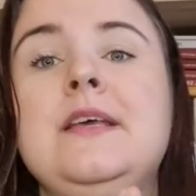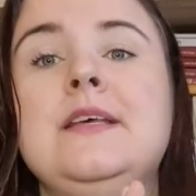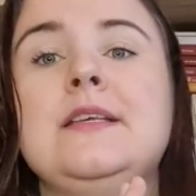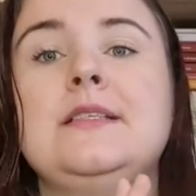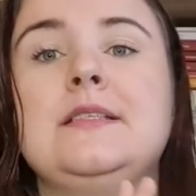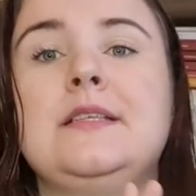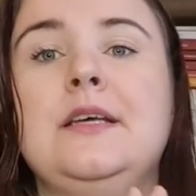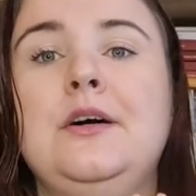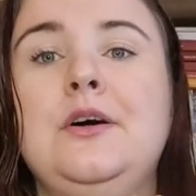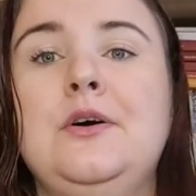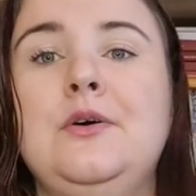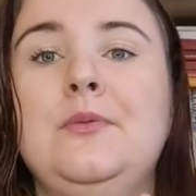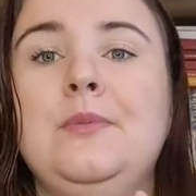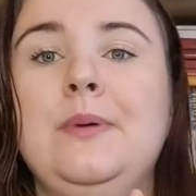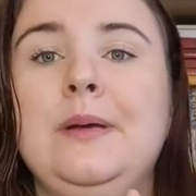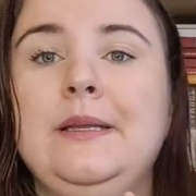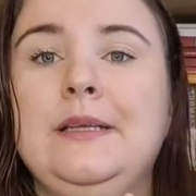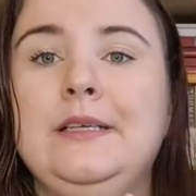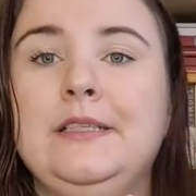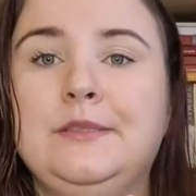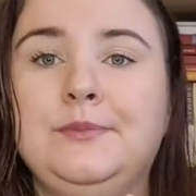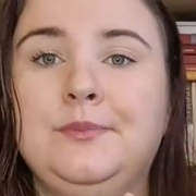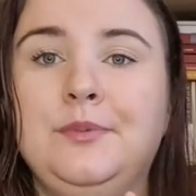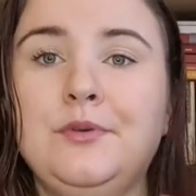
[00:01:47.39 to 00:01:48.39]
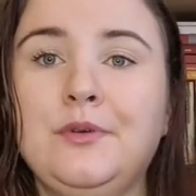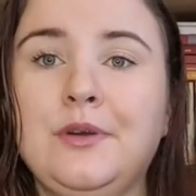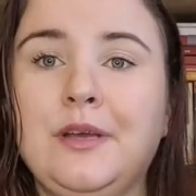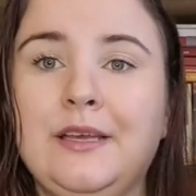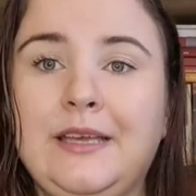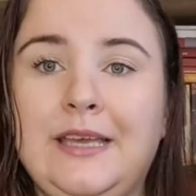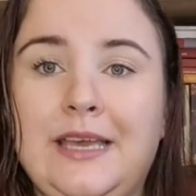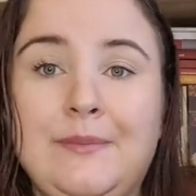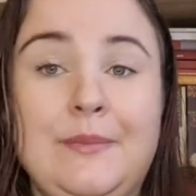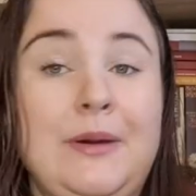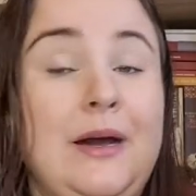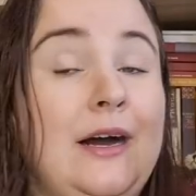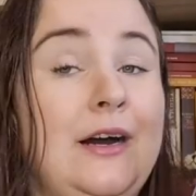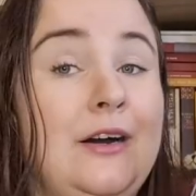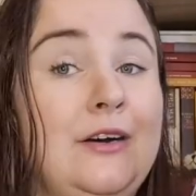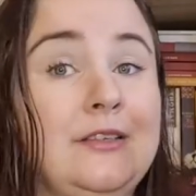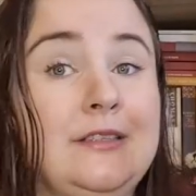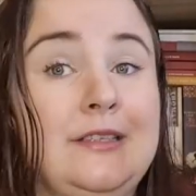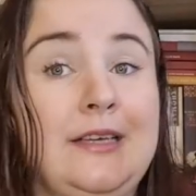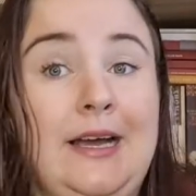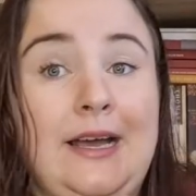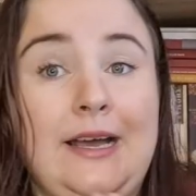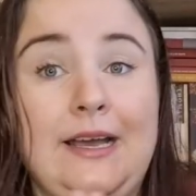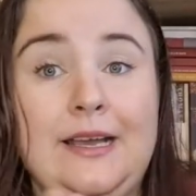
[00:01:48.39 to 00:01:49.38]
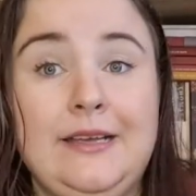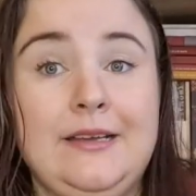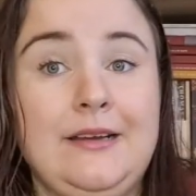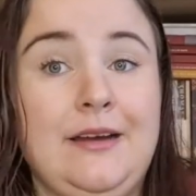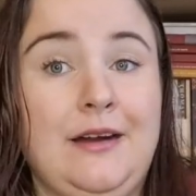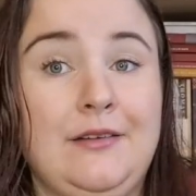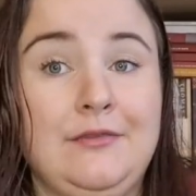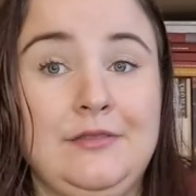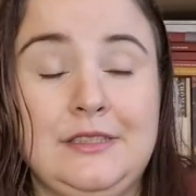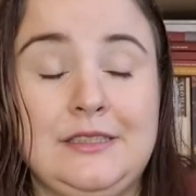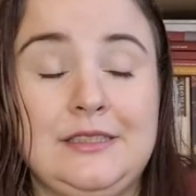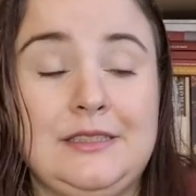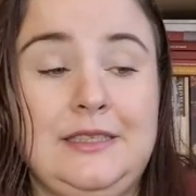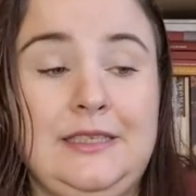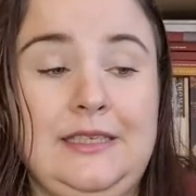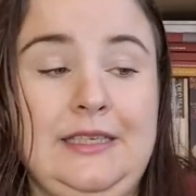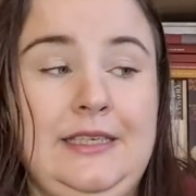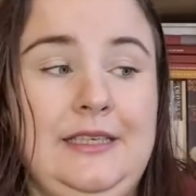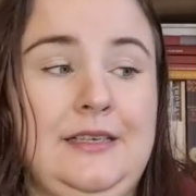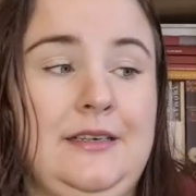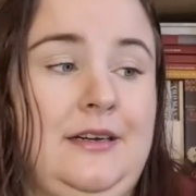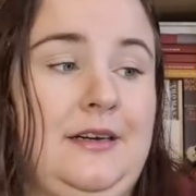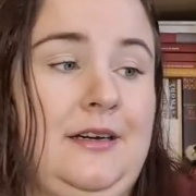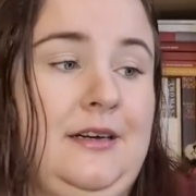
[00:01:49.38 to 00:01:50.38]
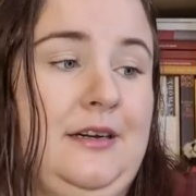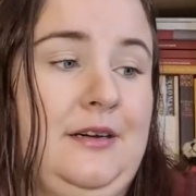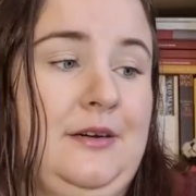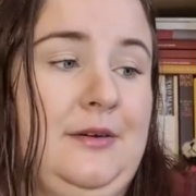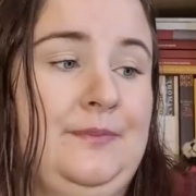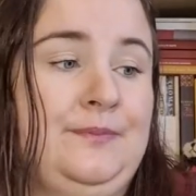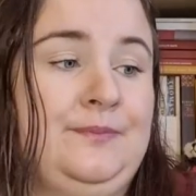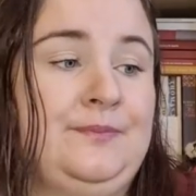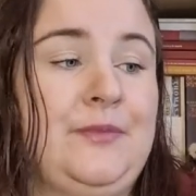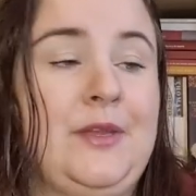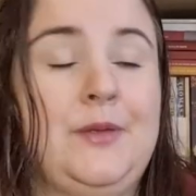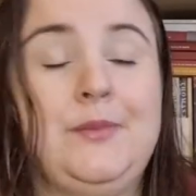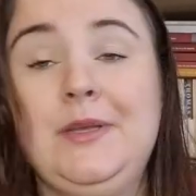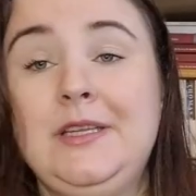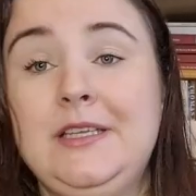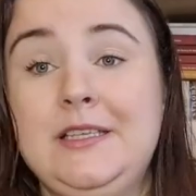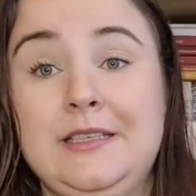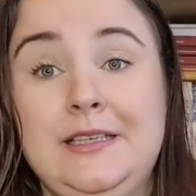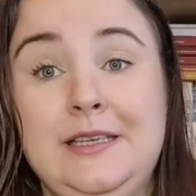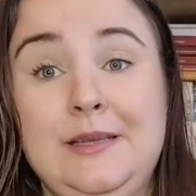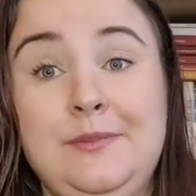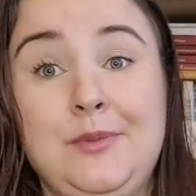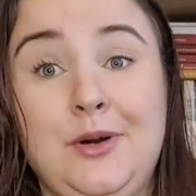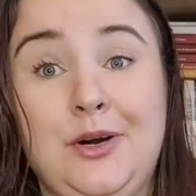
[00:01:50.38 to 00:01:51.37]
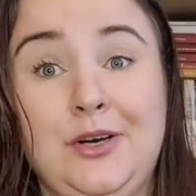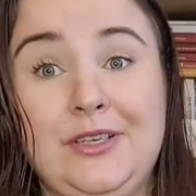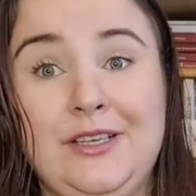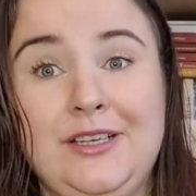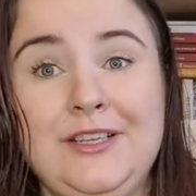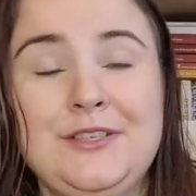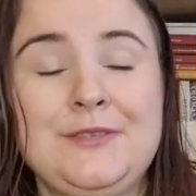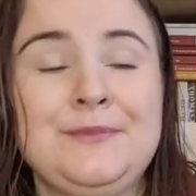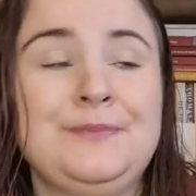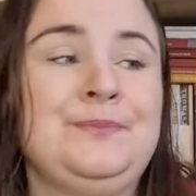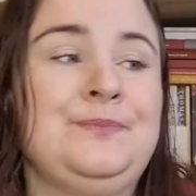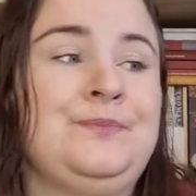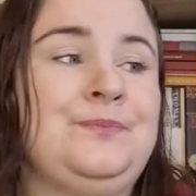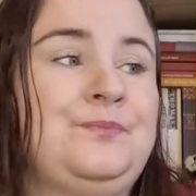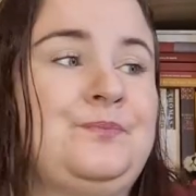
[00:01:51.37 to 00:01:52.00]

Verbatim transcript: So when his book came out, I obviously um, immediately bought it